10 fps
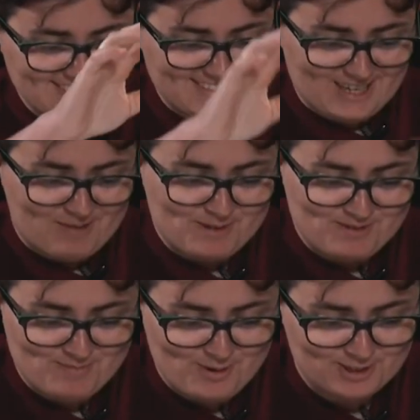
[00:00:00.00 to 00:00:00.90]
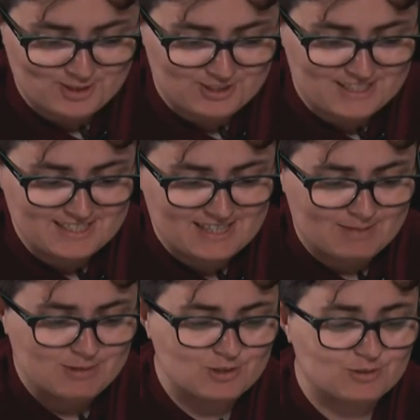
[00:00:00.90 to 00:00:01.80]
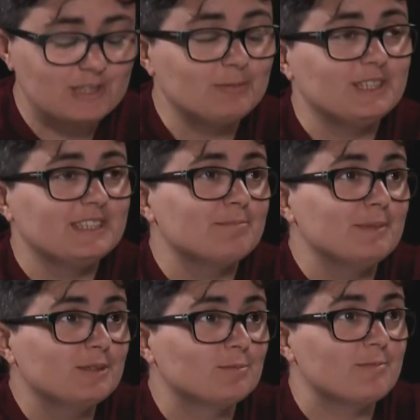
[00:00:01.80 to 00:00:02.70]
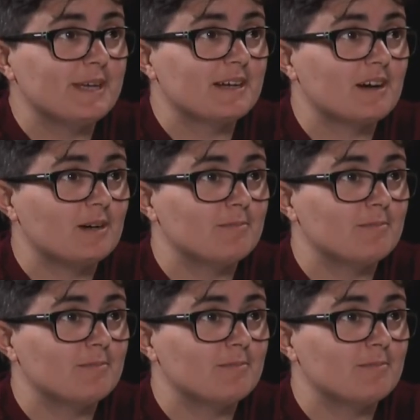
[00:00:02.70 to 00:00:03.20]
couple of points on this. Absolutely, we need a minimum income,